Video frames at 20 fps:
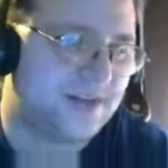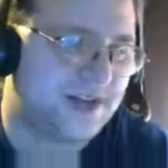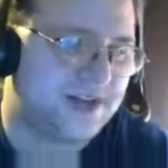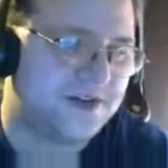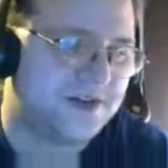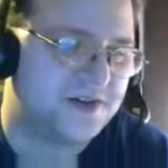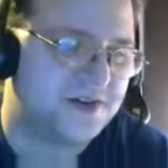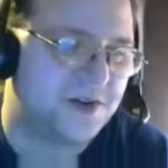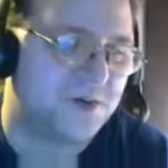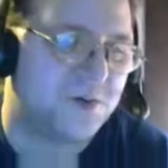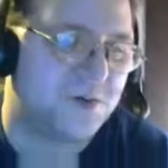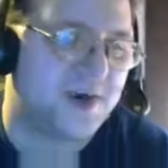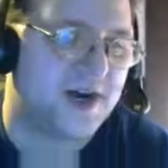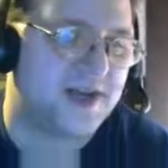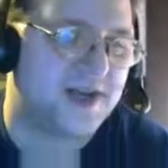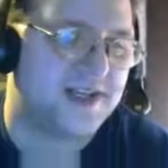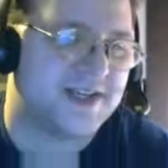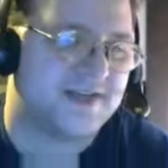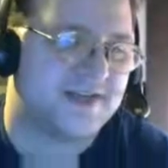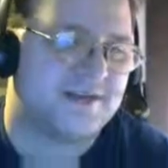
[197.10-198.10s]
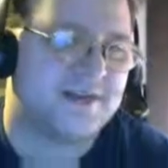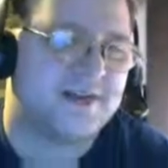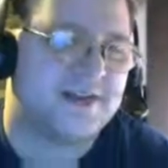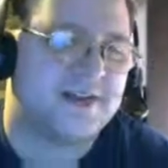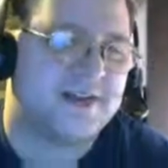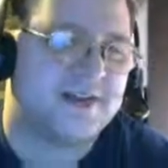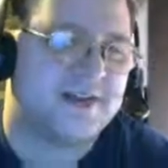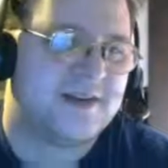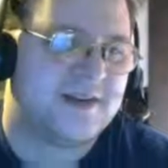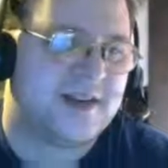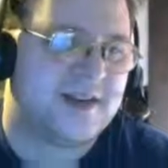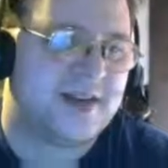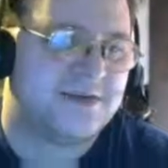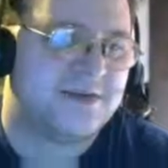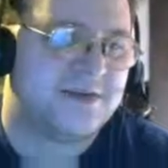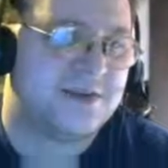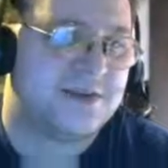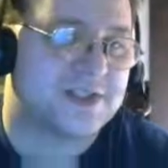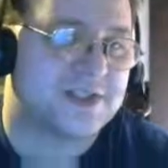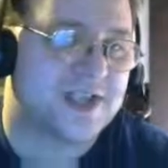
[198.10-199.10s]
I don't know why they
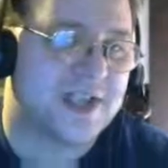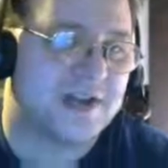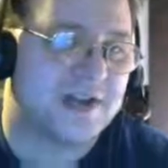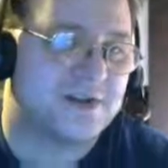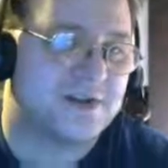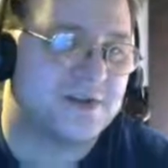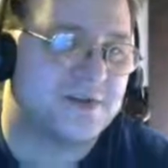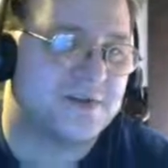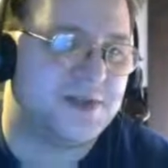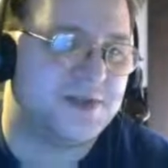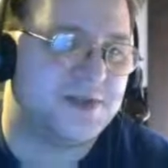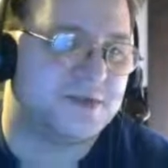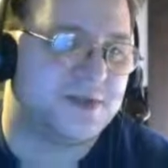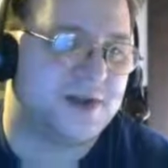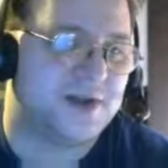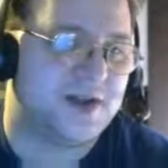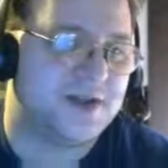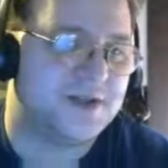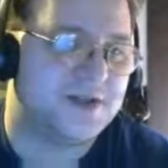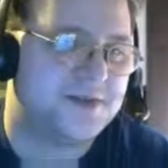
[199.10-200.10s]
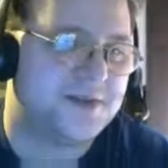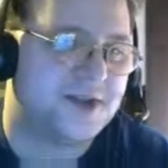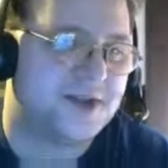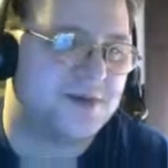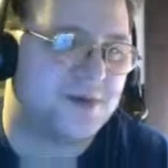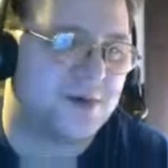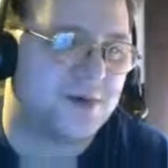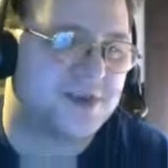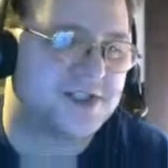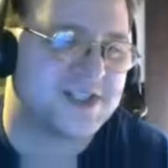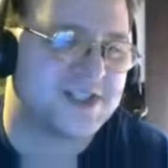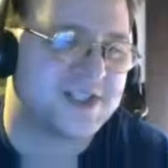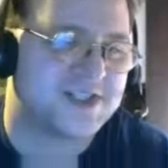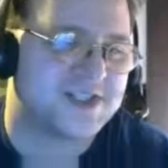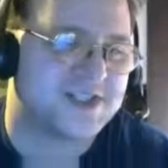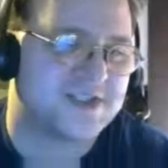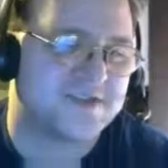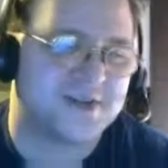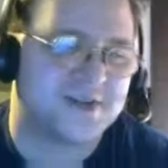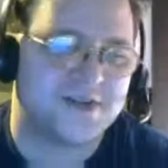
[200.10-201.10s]
have you lose health when you run. It would make more
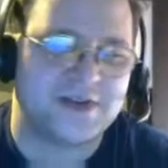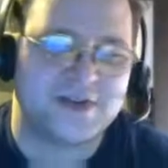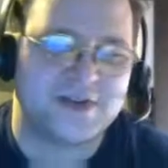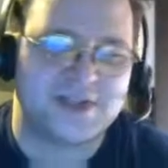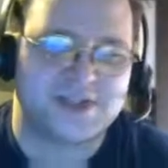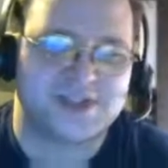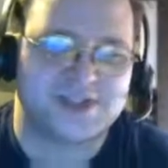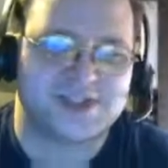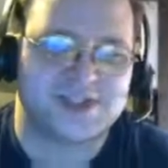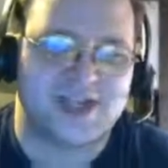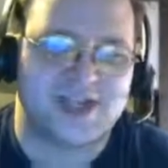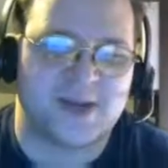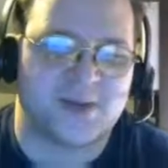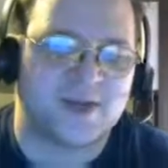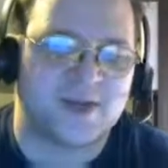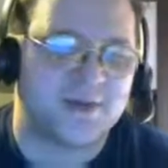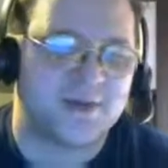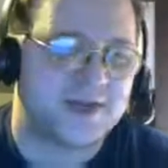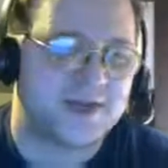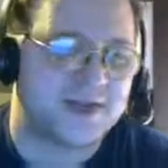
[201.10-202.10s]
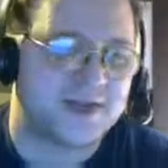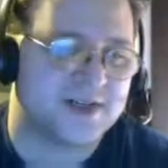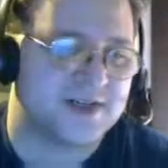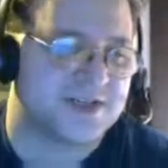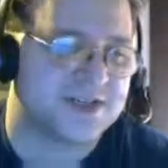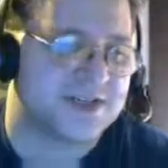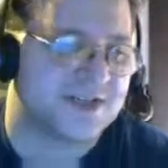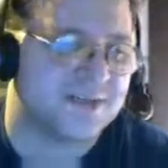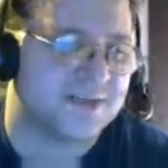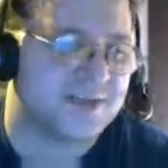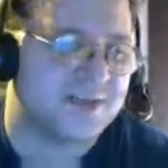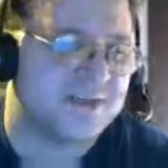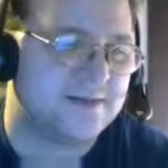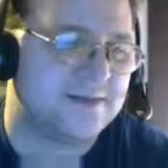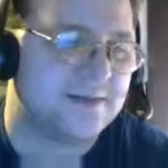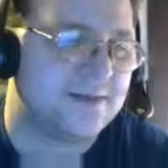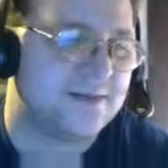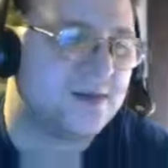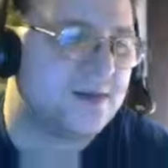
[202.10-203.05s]
sense to have given you, like, a stamina meter or something.